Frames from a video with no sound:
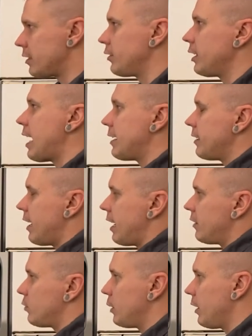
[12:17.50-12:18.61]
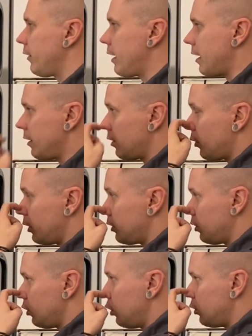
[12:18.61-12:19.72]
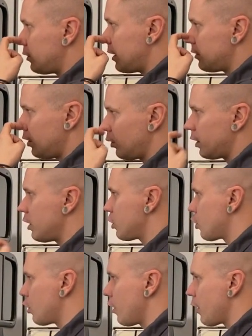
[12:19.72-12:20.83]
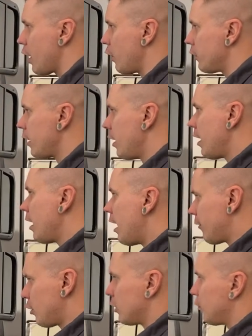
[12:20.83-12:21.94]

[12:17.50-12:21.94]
every ninety days, we are again going to use a seal conditioner on those. Of course,